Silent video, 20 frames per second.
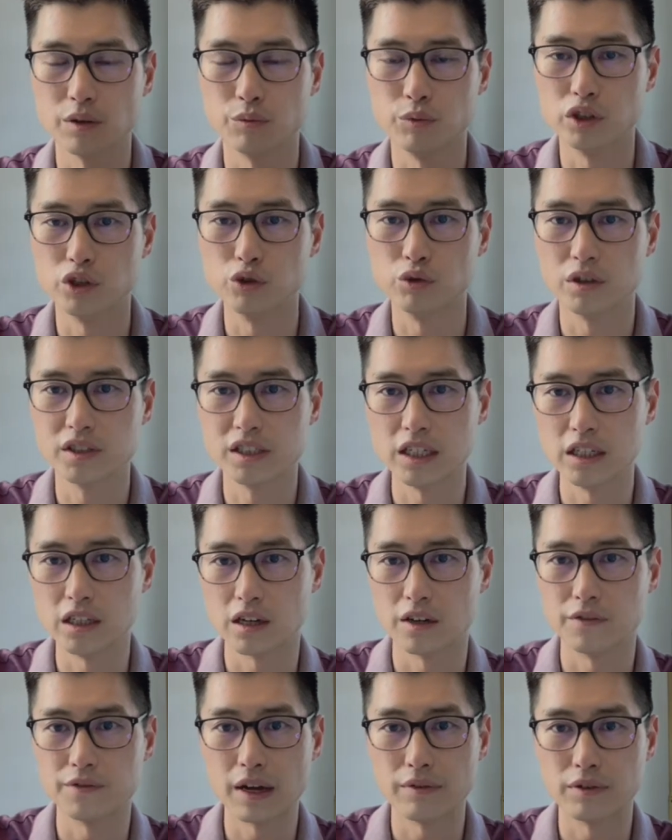and we do a
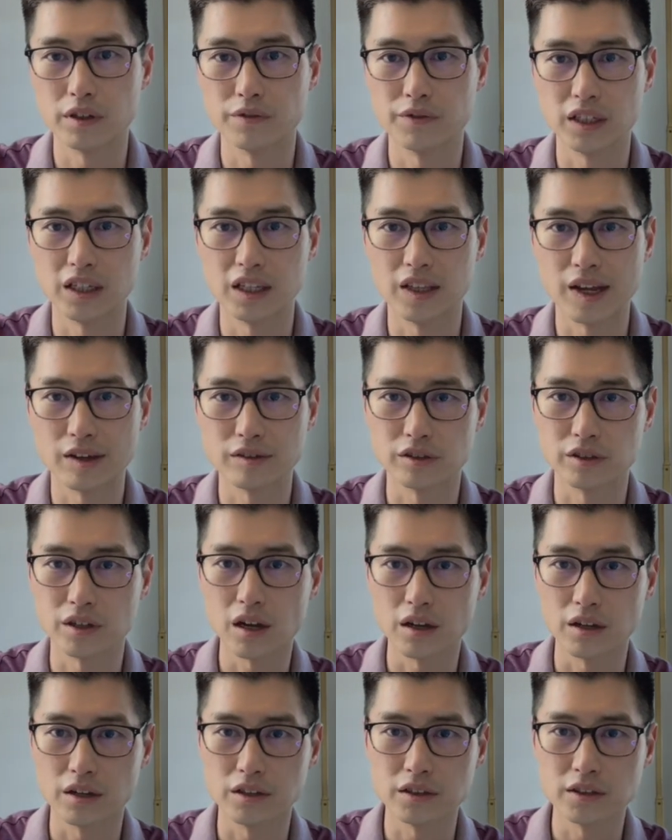ceiling of
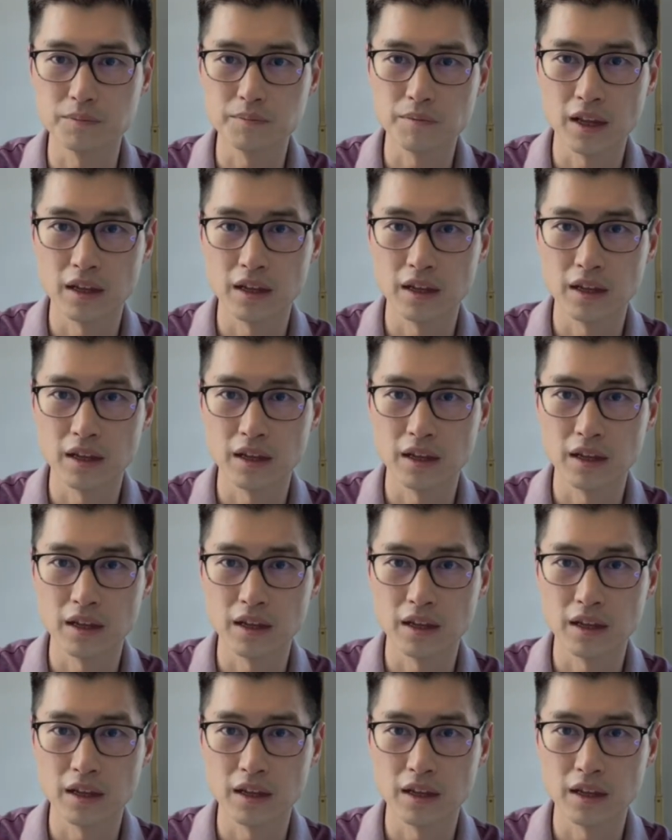$550,000,